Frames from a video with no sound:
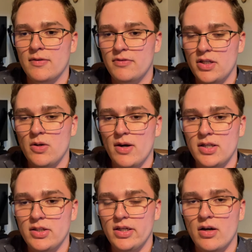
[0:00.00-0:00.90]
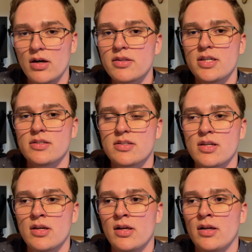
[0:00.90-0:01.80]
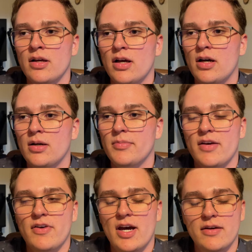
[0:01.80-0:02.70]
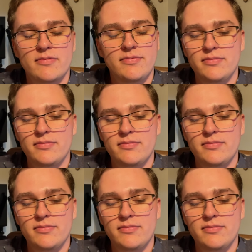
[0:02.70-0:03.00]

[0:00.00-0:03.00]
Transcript: video editing on this. I've had